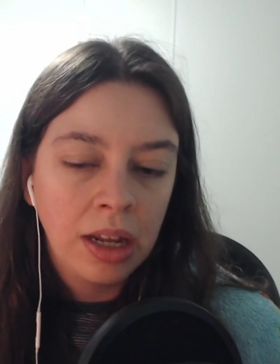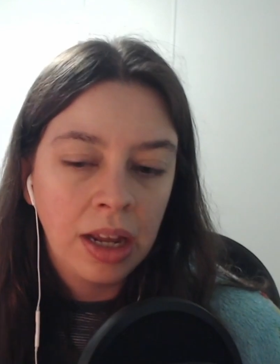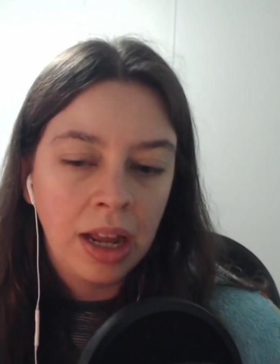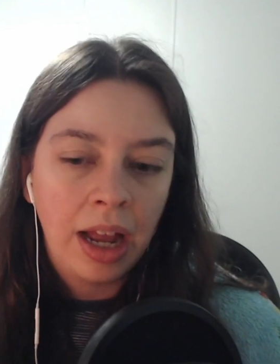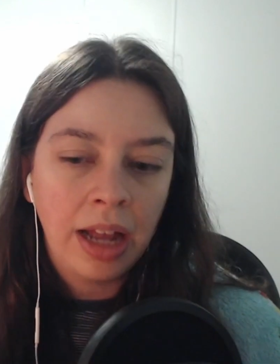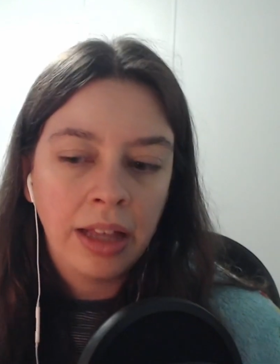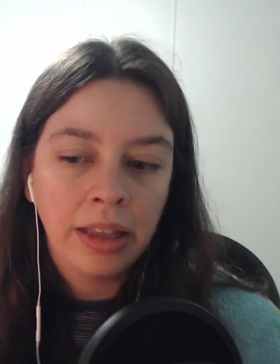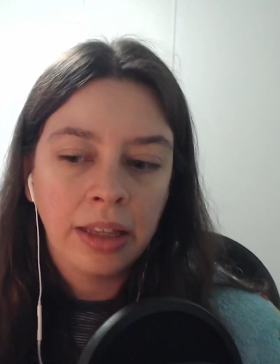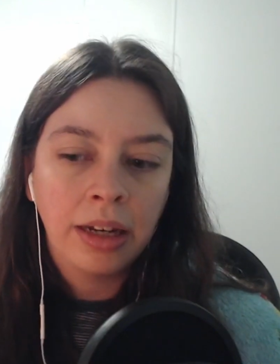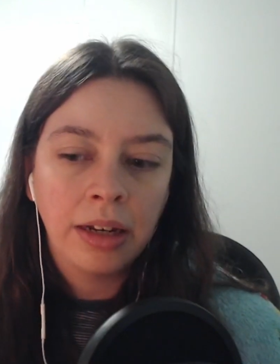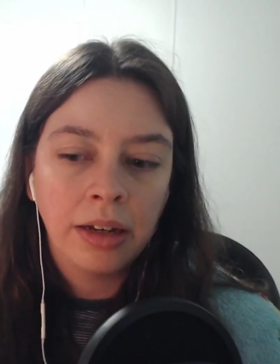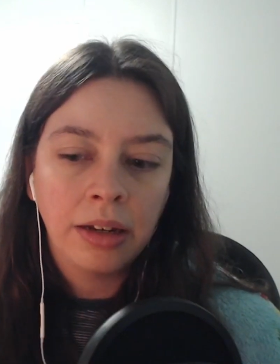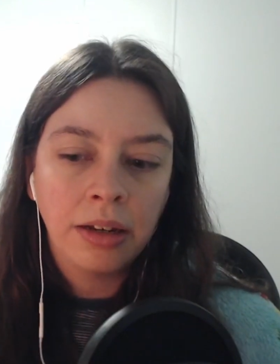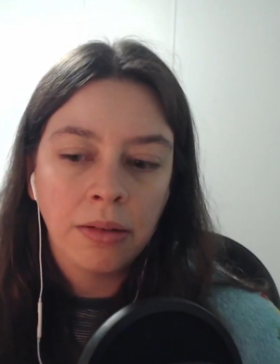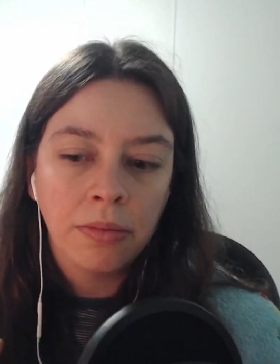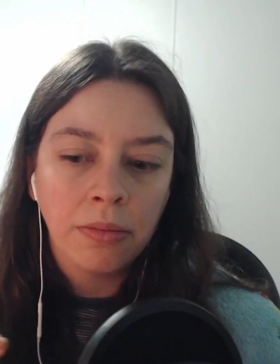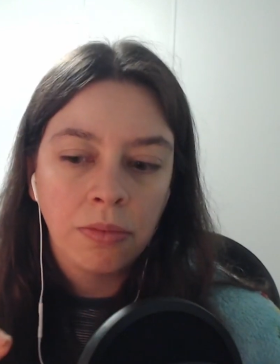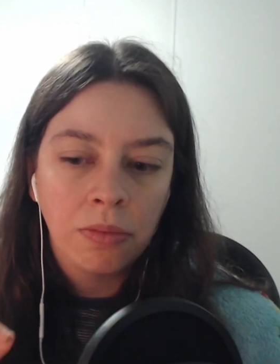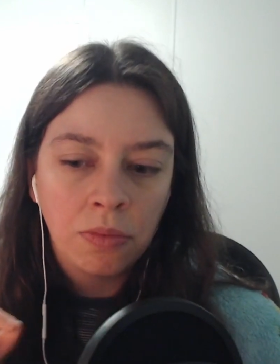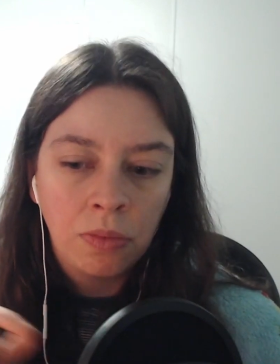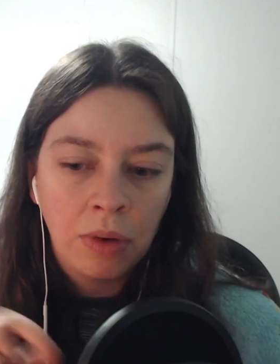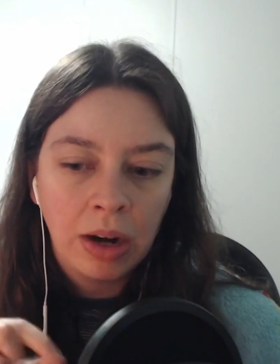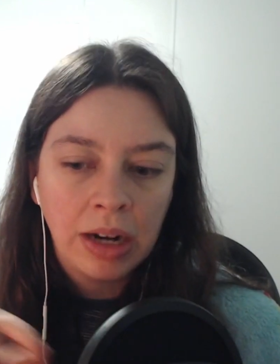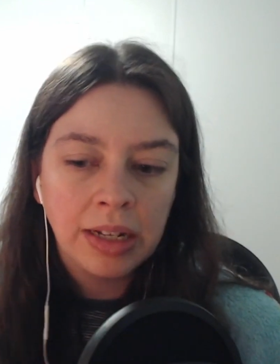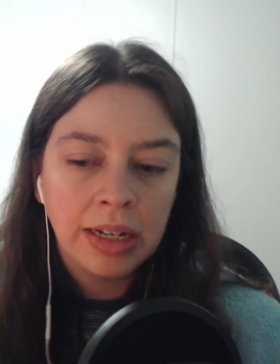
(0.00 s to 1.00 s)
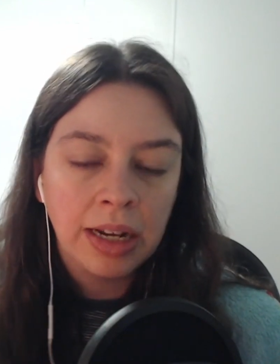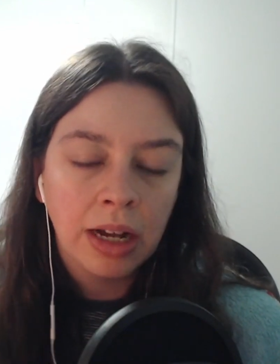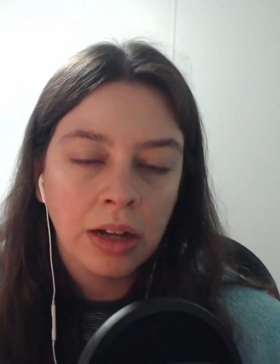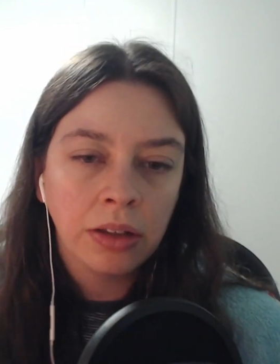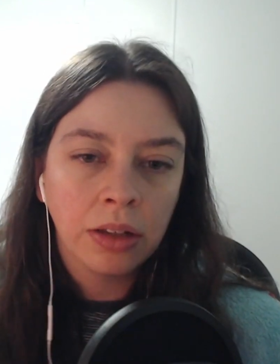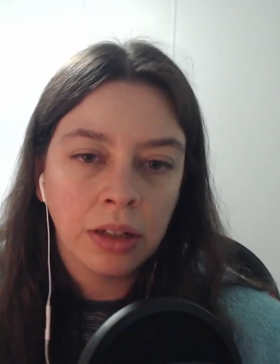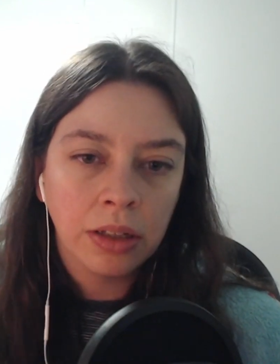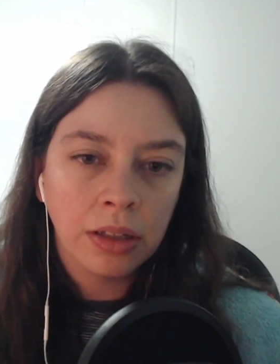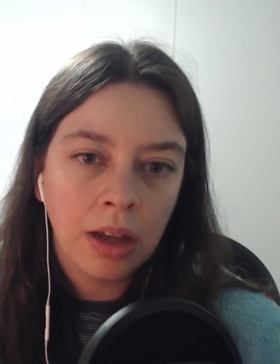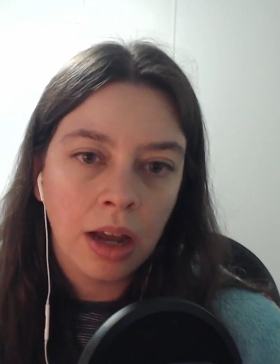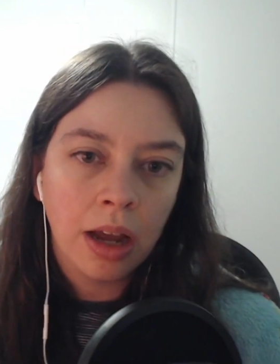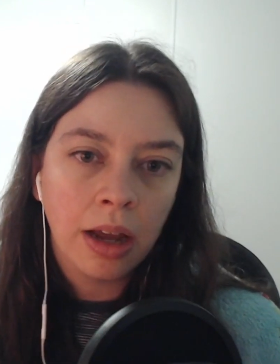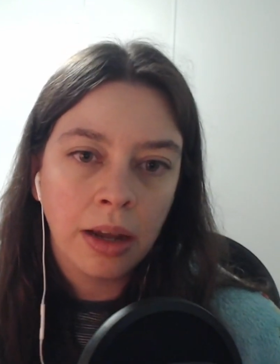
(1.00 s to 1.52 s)
and then write down the
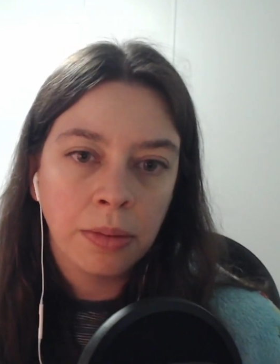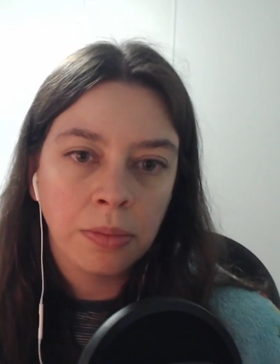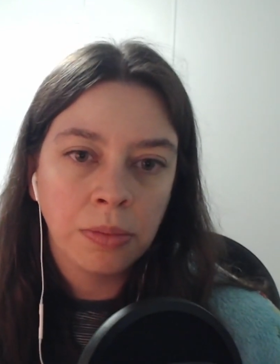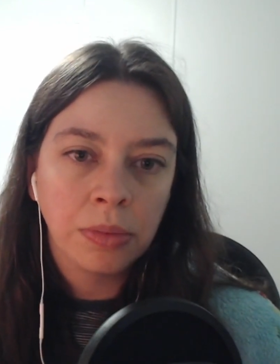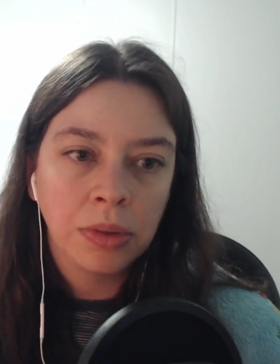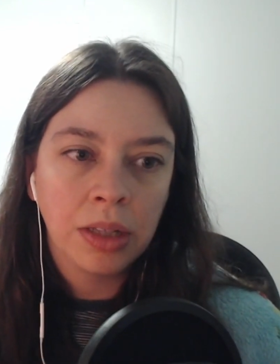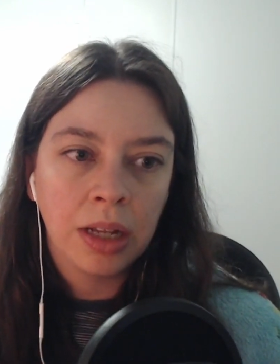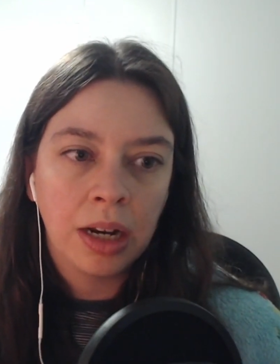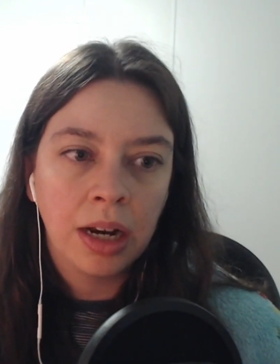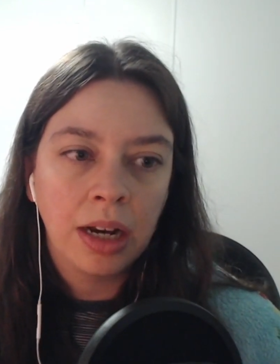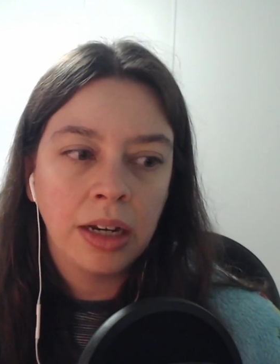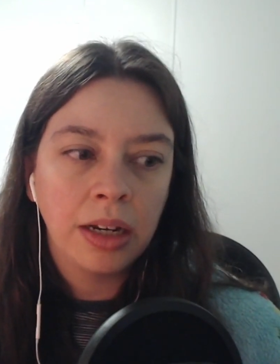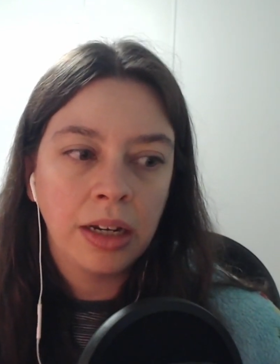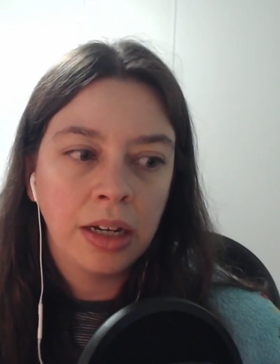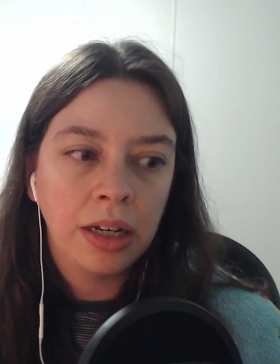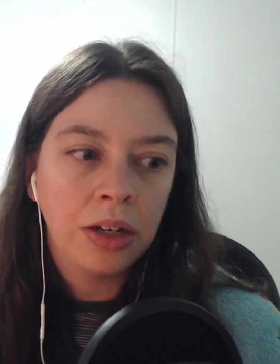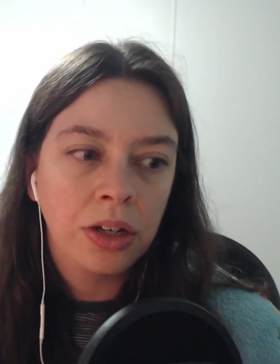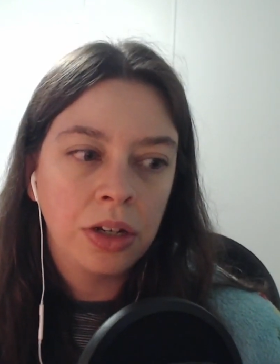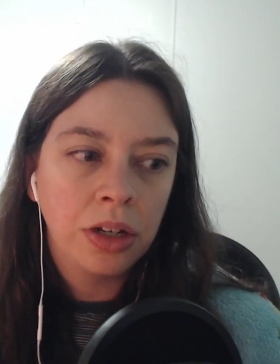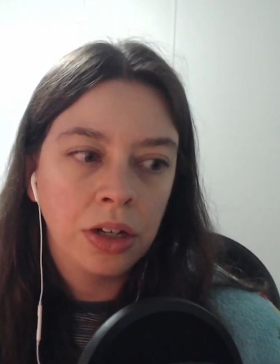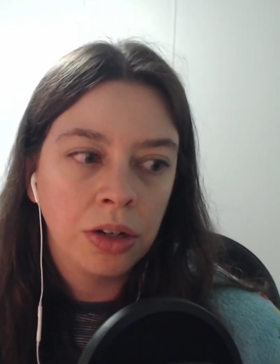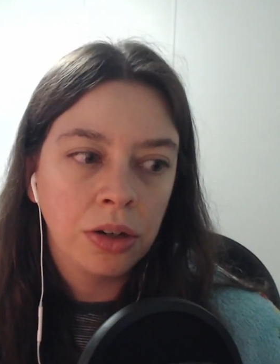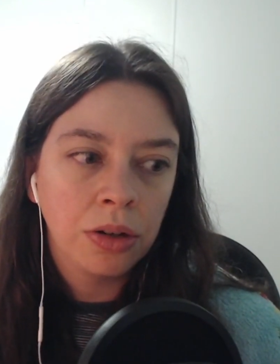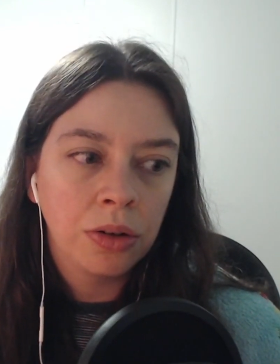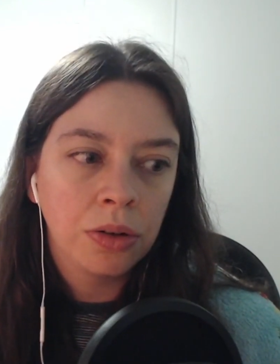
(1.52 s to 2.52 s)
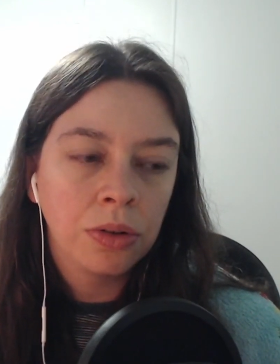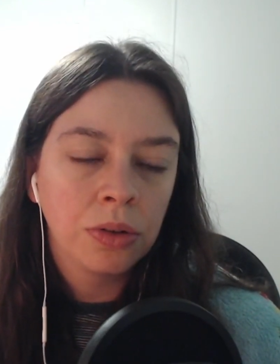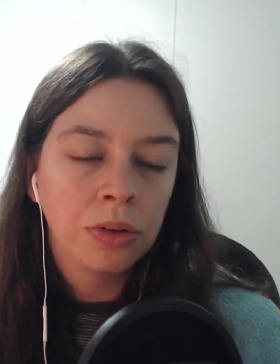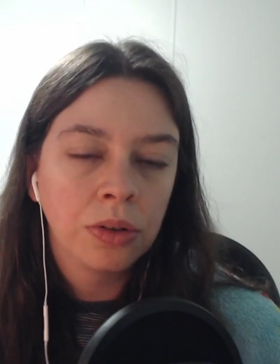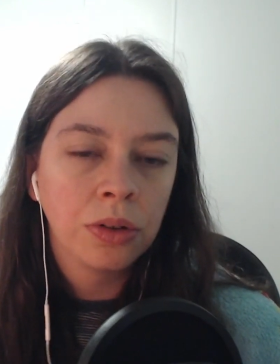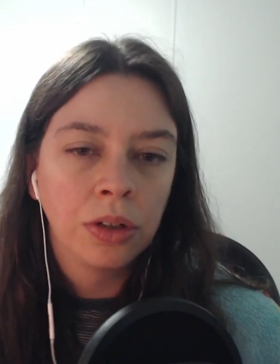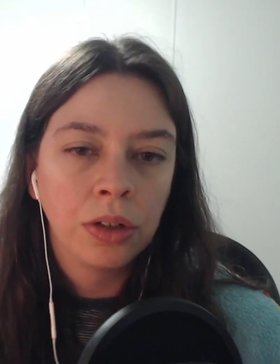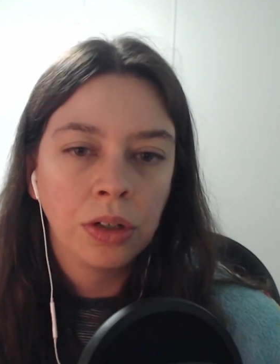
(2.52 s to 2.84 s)
times that I need to